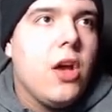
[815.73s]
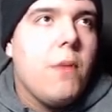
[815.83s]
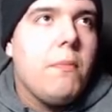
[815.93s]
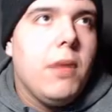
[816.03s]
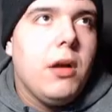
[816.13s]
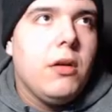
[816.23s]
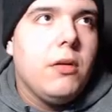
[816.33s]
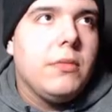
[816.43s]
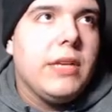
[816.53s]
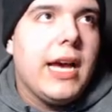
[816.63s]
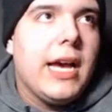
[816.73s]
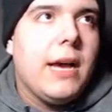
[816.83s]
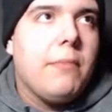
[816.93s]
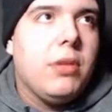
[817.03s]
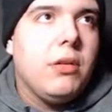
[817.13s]
Boom,
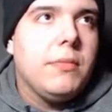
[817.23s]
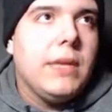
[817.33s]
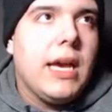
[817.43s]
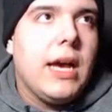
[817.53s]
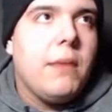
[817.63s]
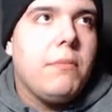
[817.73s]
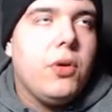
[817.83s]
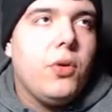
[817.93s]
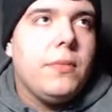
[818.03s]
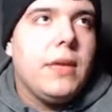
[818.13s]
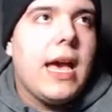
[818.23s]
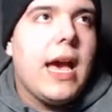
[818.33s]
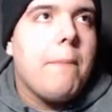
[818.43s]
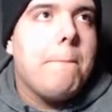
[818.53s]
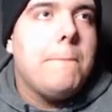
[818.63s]
yeah, boom, yeah, boom,
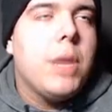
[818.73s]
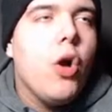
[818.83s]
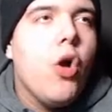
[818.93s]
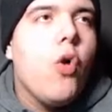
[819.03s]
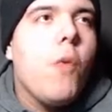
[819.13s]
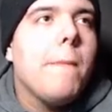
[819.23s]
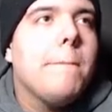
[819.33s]
yeah, boom!